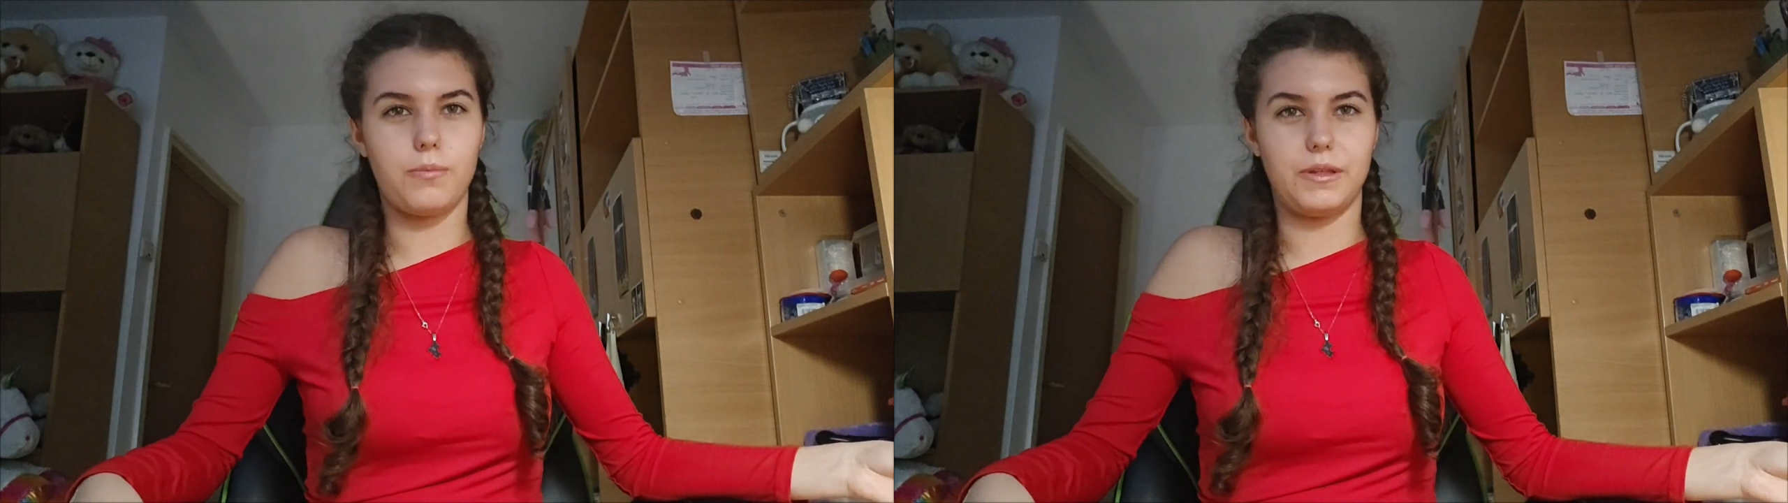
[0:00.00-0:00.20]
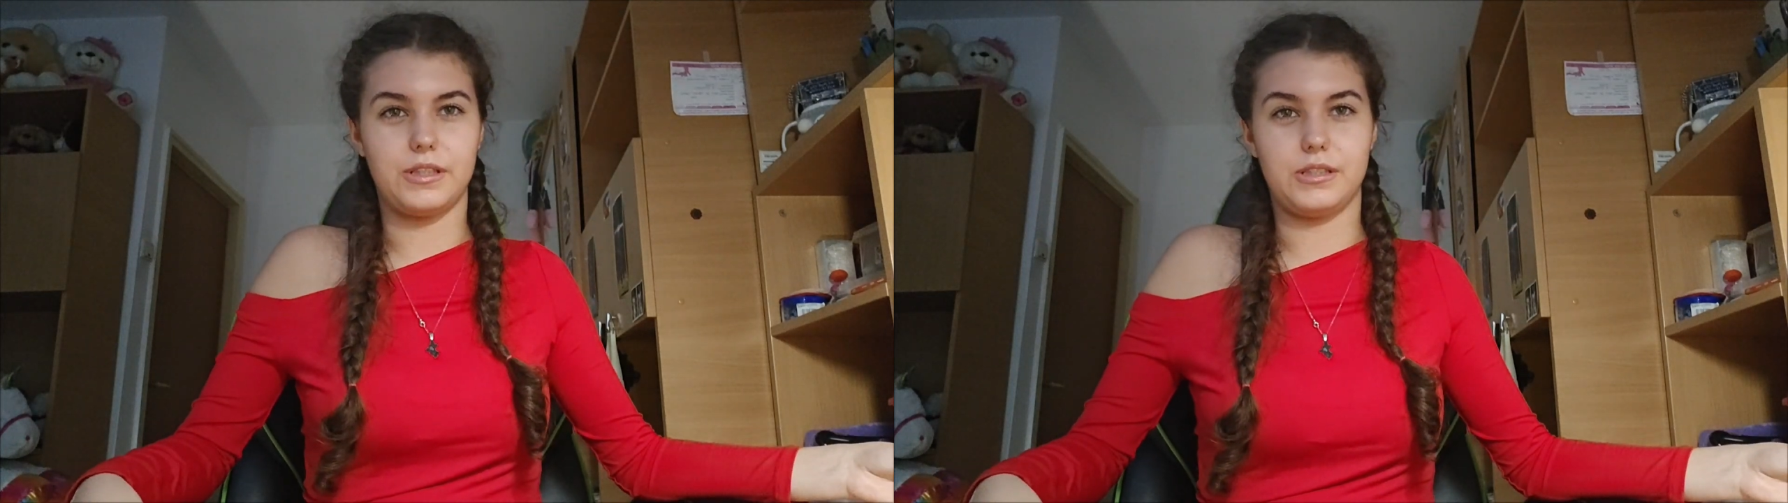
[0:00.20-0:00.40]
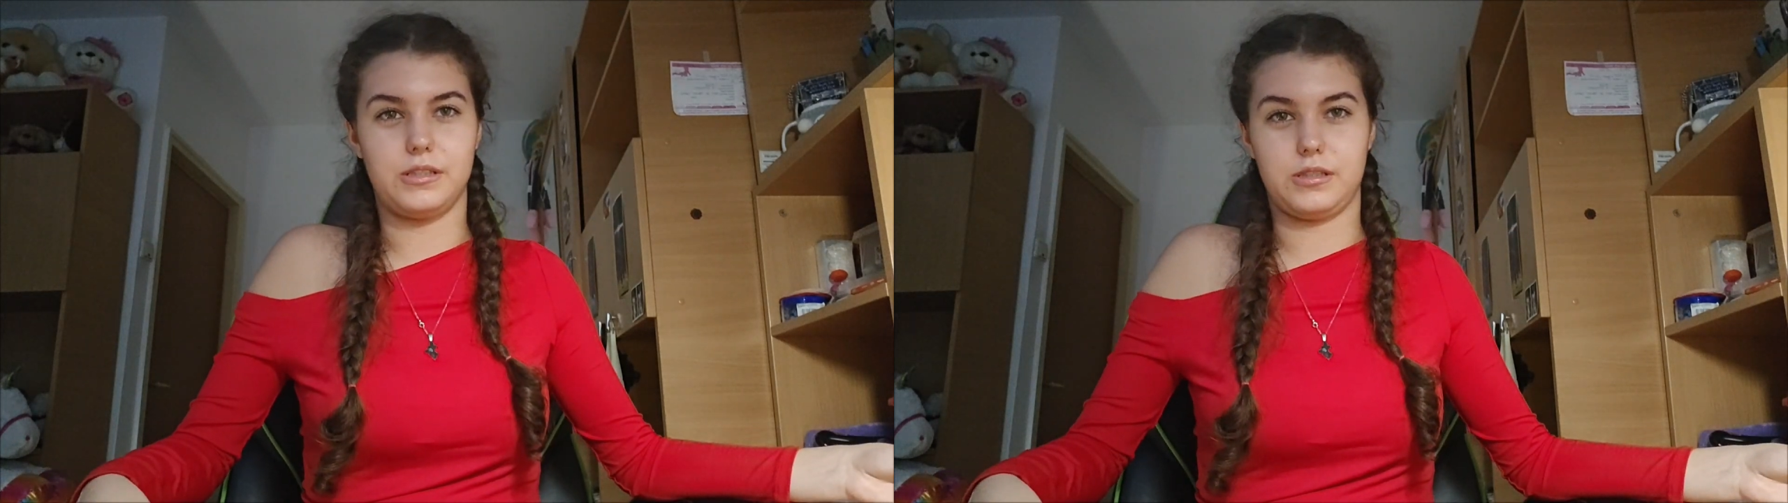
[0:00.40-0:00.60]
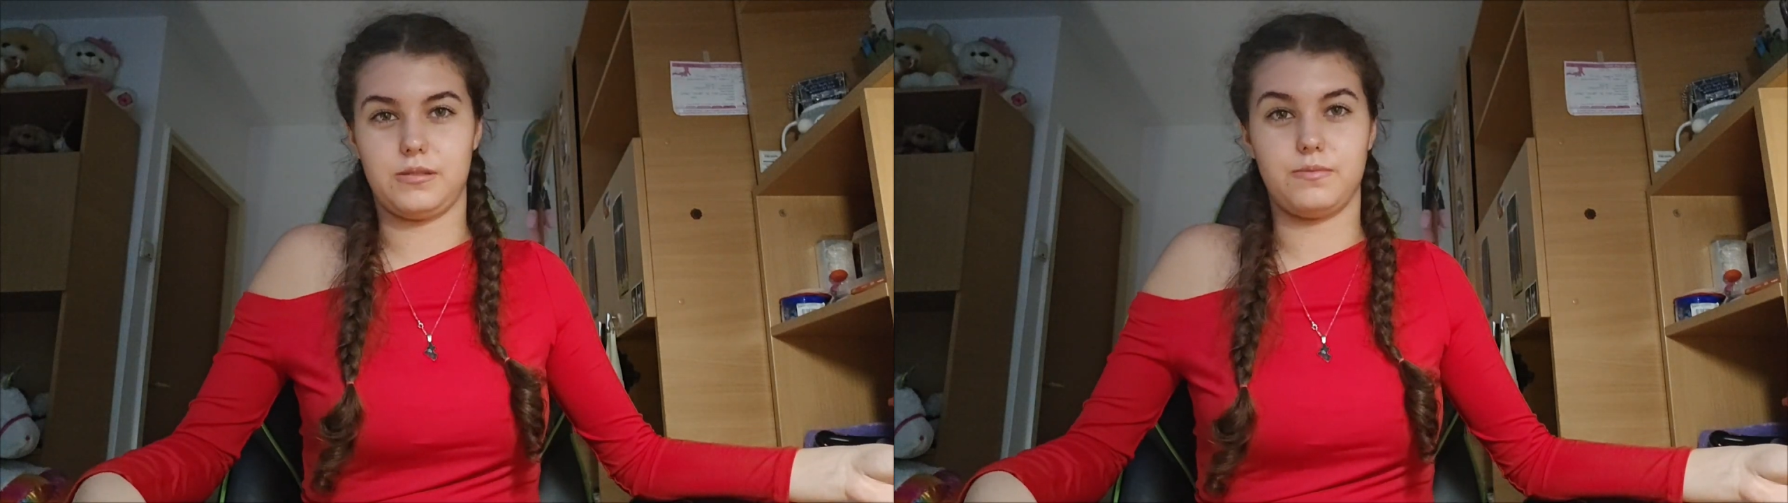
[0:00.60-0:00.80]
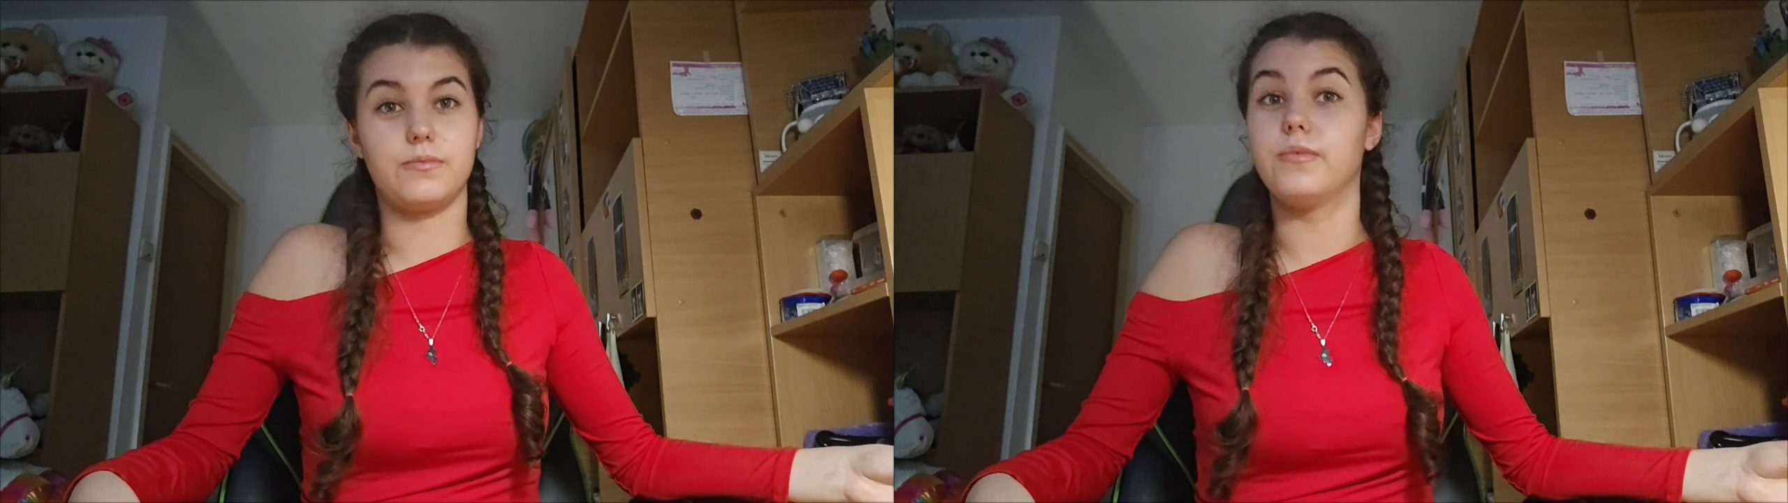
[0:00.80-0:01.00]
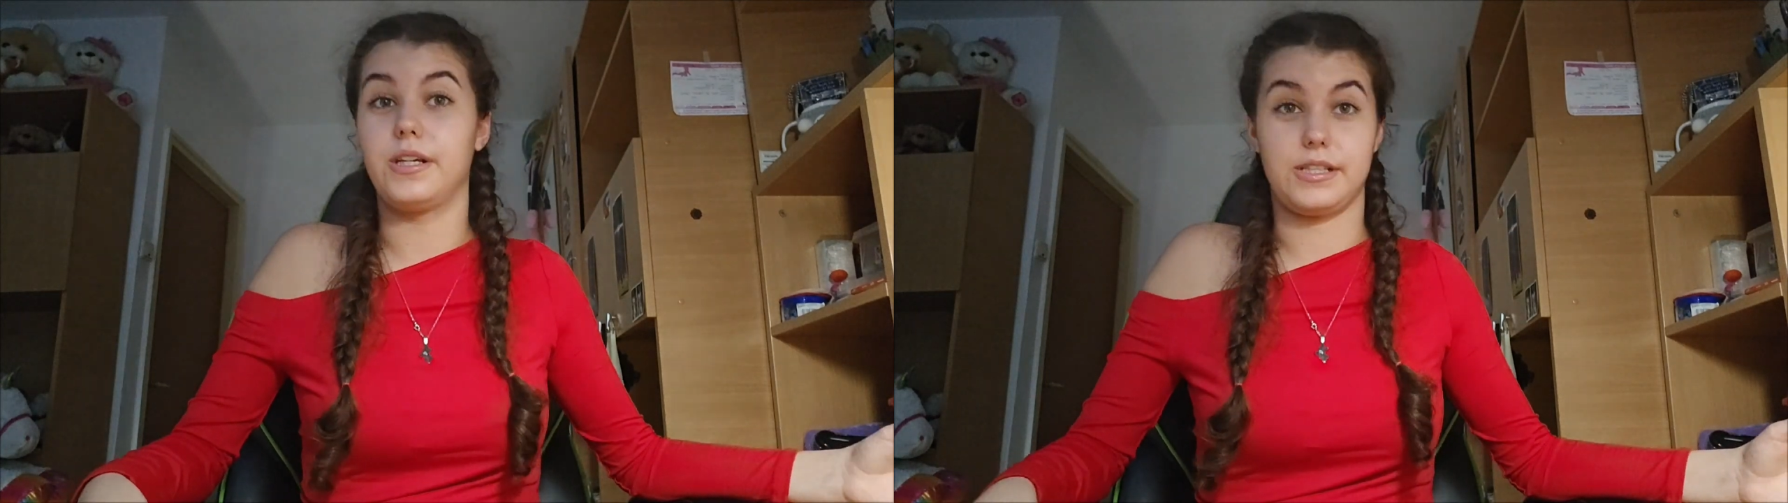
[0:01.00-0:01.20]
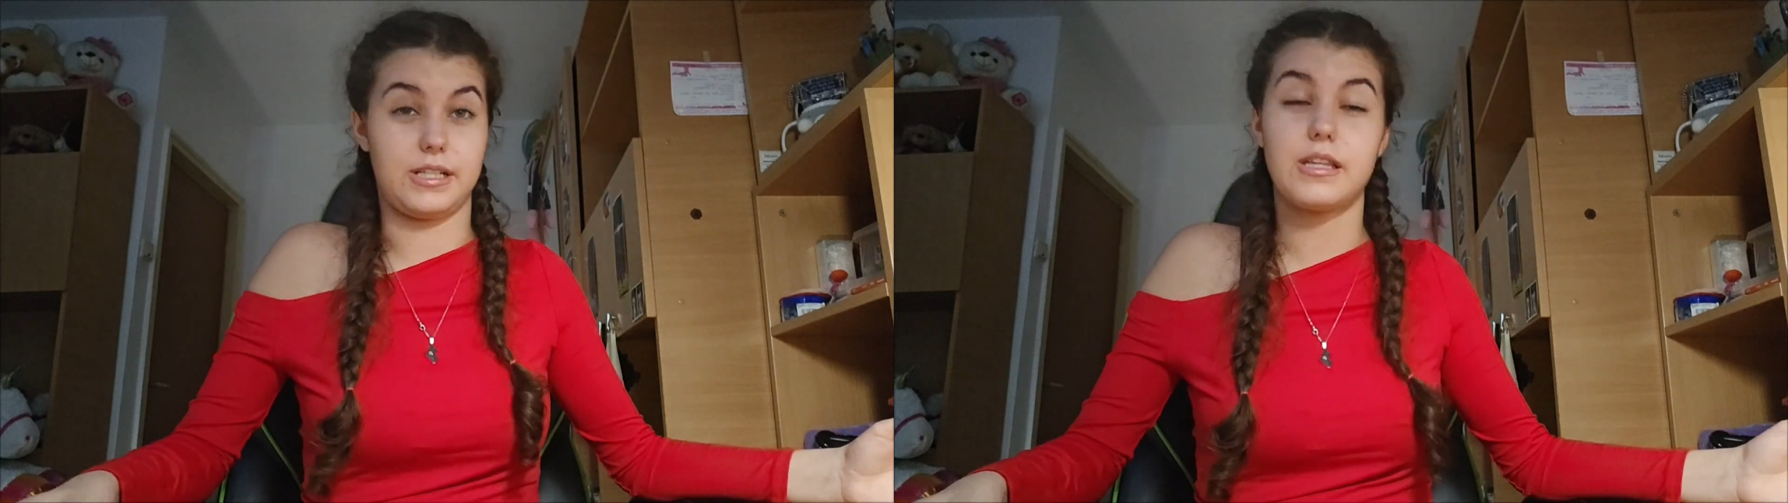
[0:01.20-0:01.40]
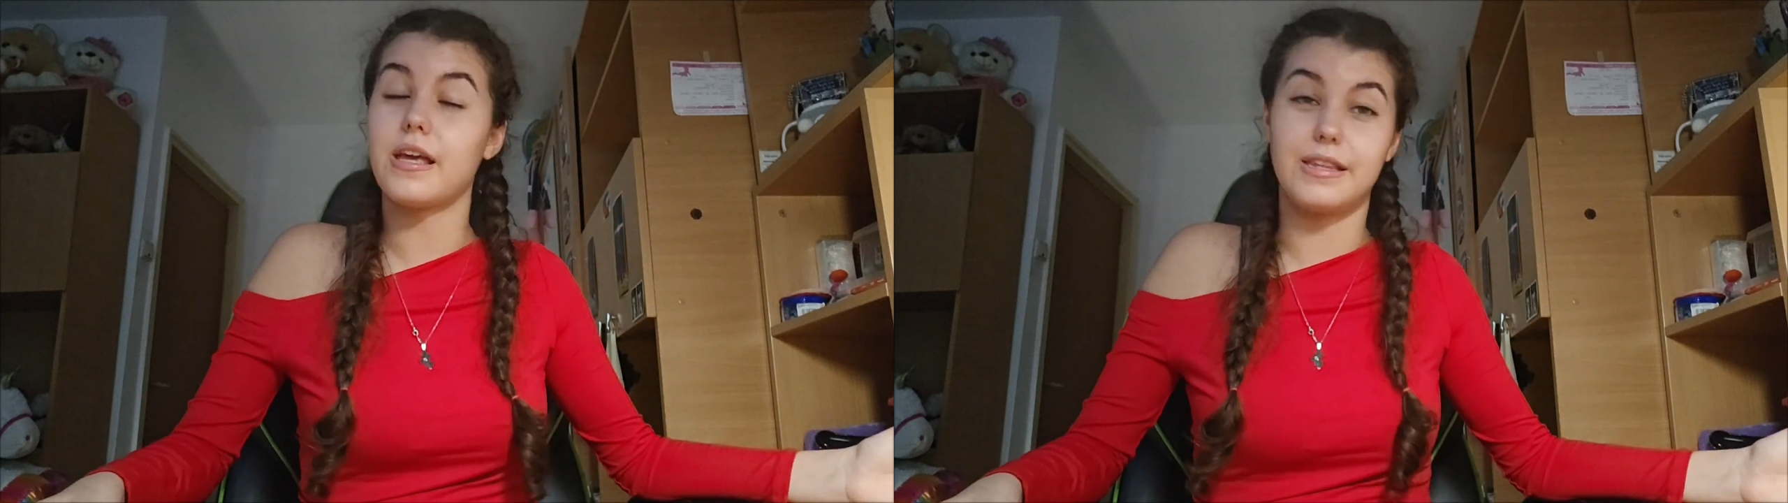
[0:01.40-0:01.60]
because as
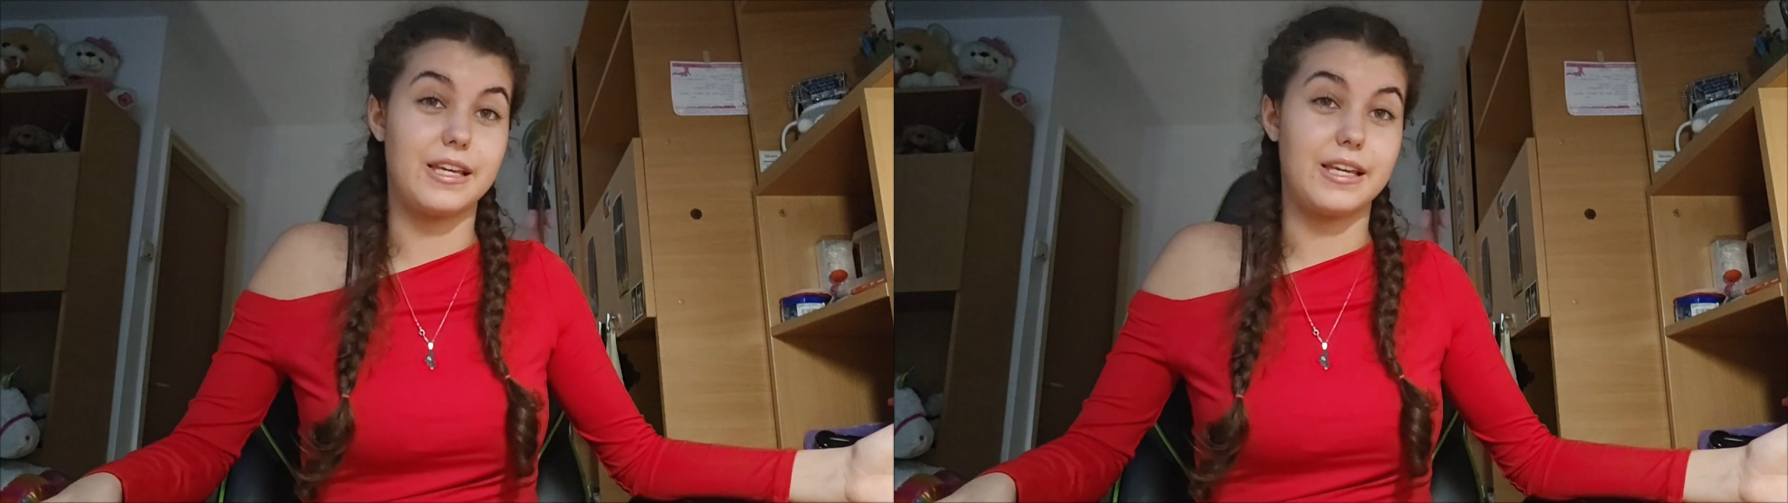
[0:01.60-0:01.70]
I said,